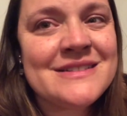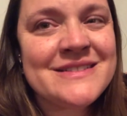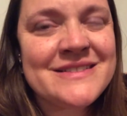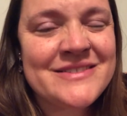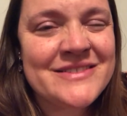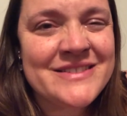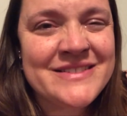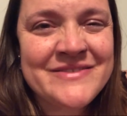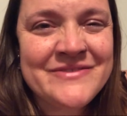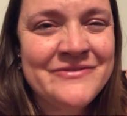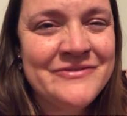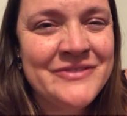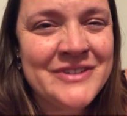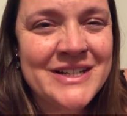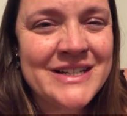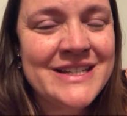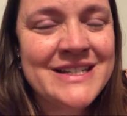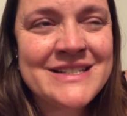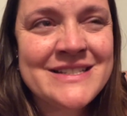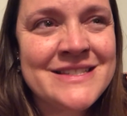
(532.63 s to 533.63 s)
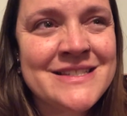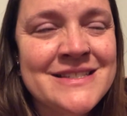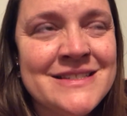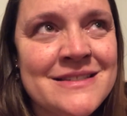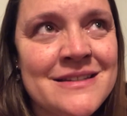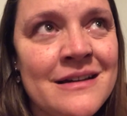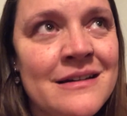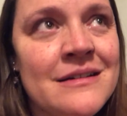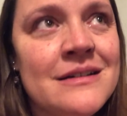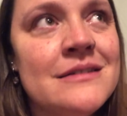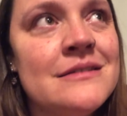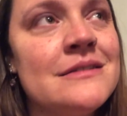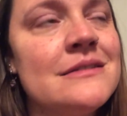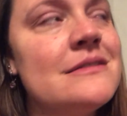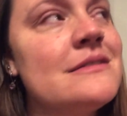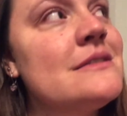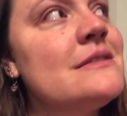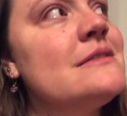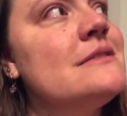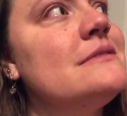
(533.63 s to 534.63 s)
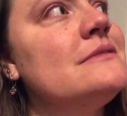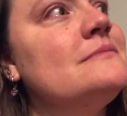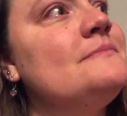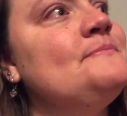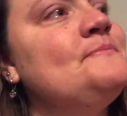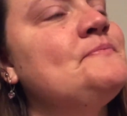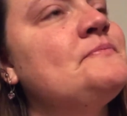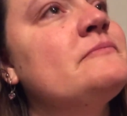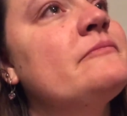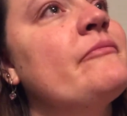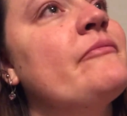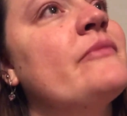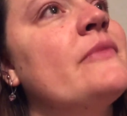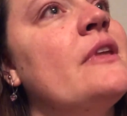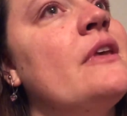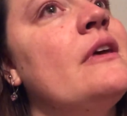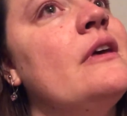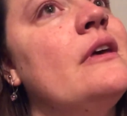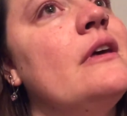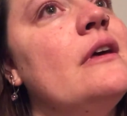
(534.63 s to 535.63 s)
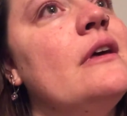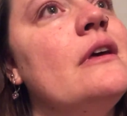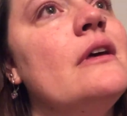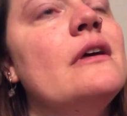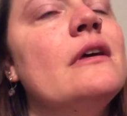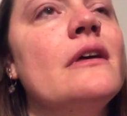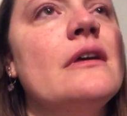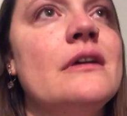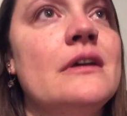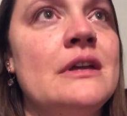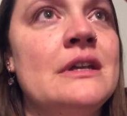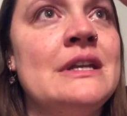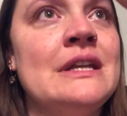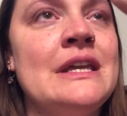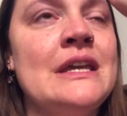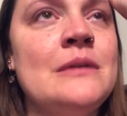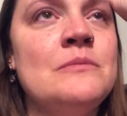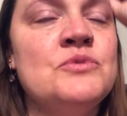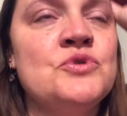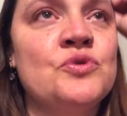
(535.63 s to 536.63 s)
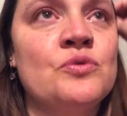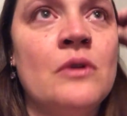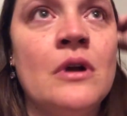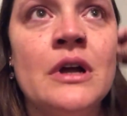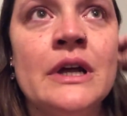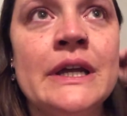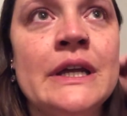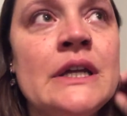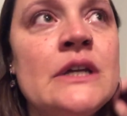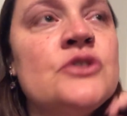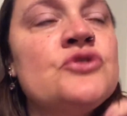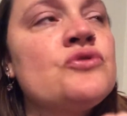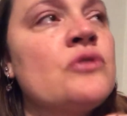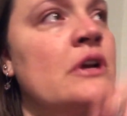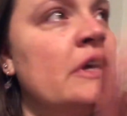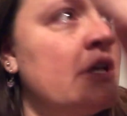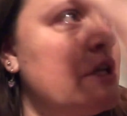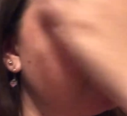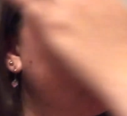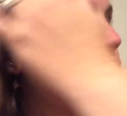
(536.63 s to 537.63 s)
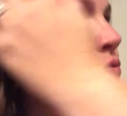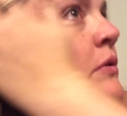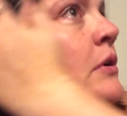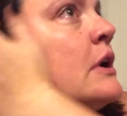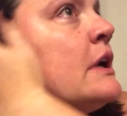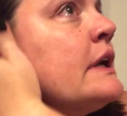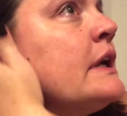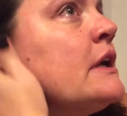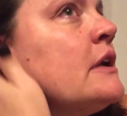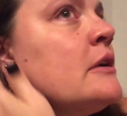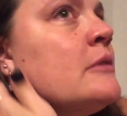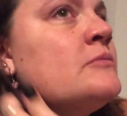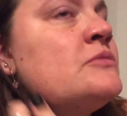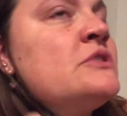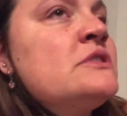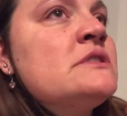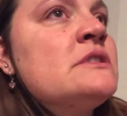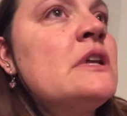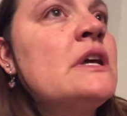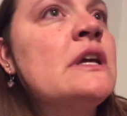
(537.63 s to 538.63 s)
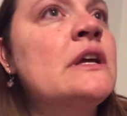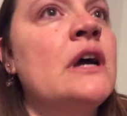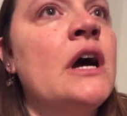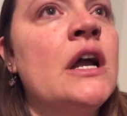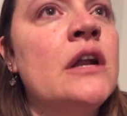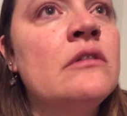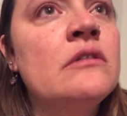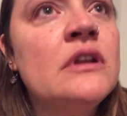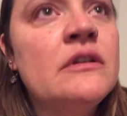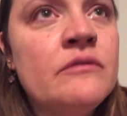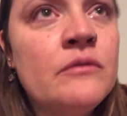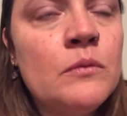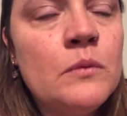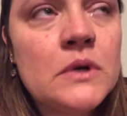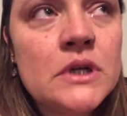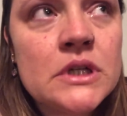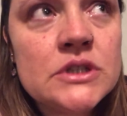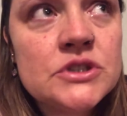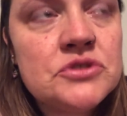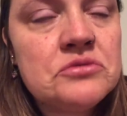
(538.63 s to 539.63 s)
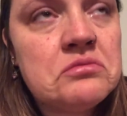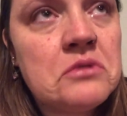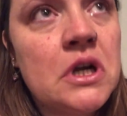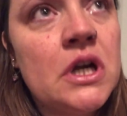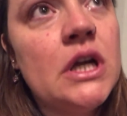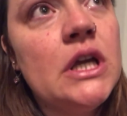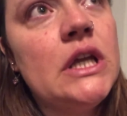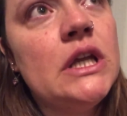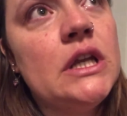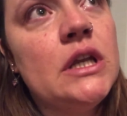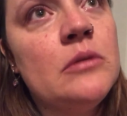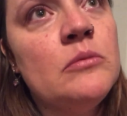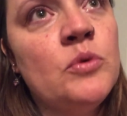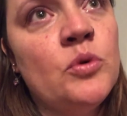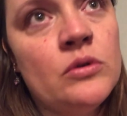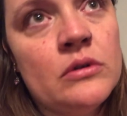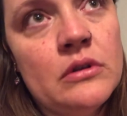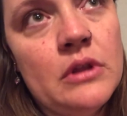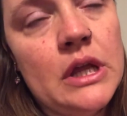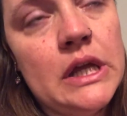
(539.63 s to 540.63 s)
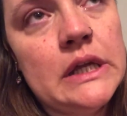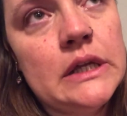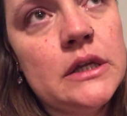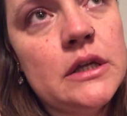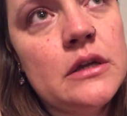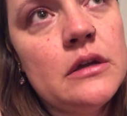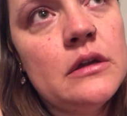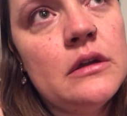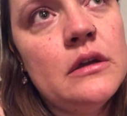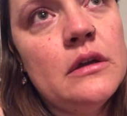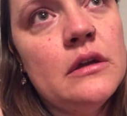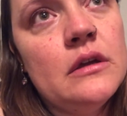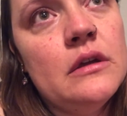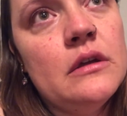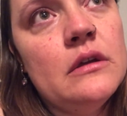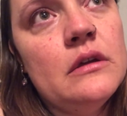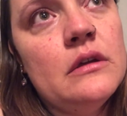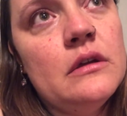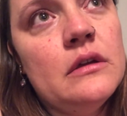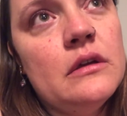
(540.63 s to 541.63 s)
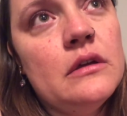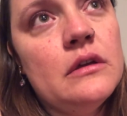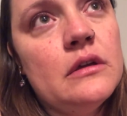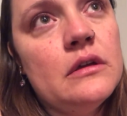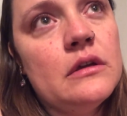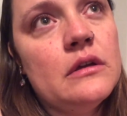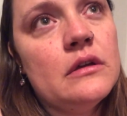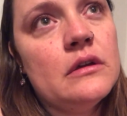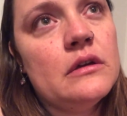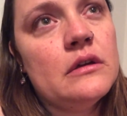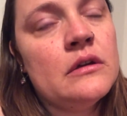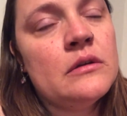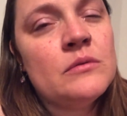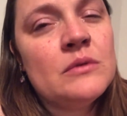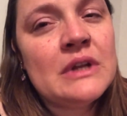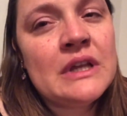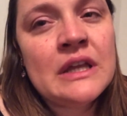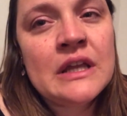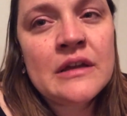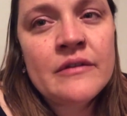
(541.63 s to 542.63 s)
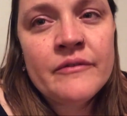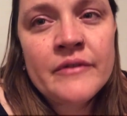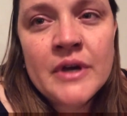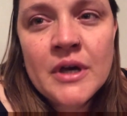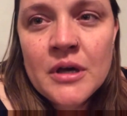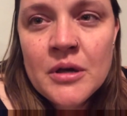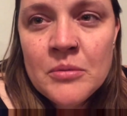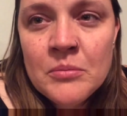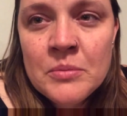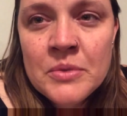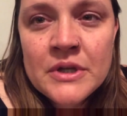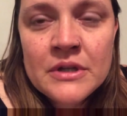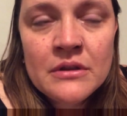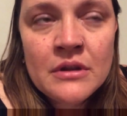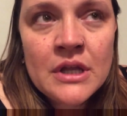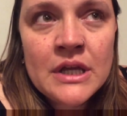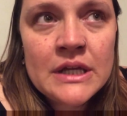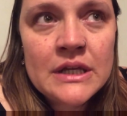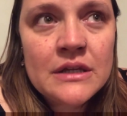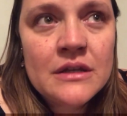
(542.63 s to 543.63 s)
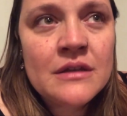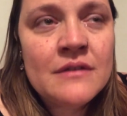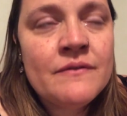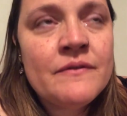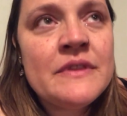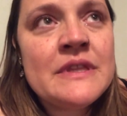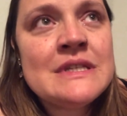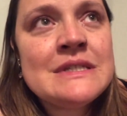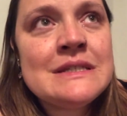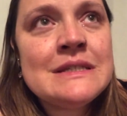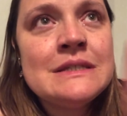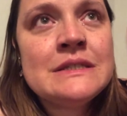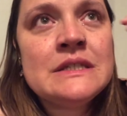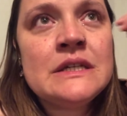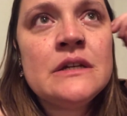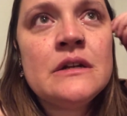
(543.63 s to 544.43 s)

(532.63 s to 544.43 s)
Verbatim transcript: it just fucking sucks and to keep trying and trying and trying and I'm just like I don't even want to try anymore like I don't want to give up but like if this is